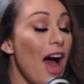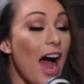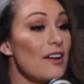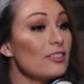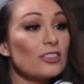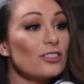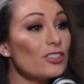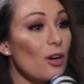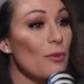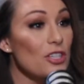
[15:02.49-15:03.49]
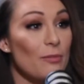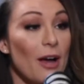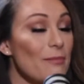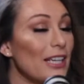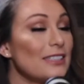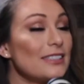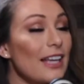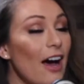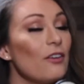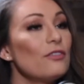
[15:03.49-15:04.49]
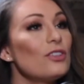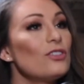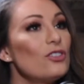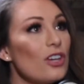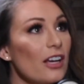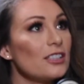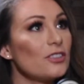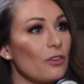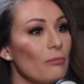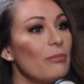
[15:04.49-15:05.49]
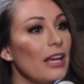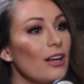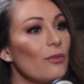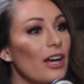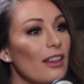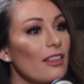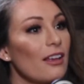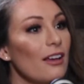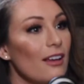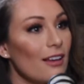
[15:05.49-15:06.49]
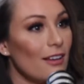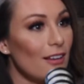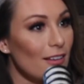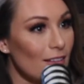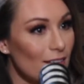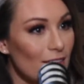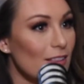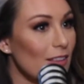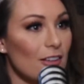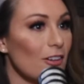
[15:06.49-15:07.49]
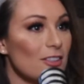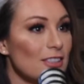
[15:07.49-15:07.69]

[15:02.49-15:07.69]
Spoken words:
I've learned so much about myself just from being with the girls.